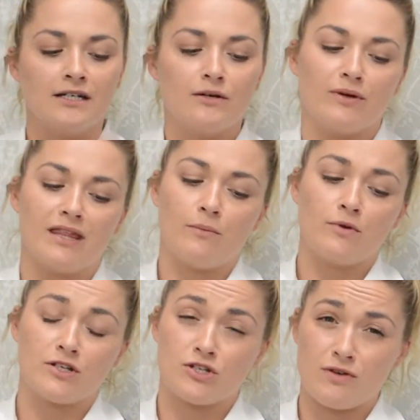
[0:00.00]
We then
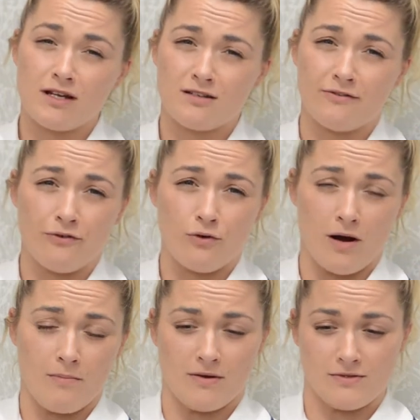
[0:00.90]
want to stretch the
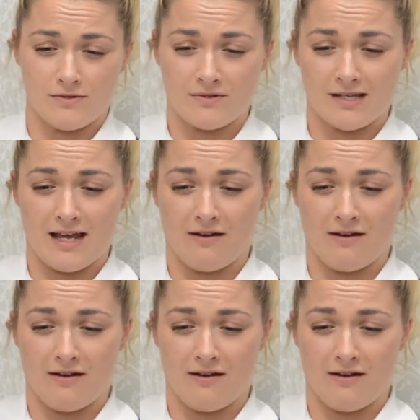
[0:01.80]
forearm muscles, because again,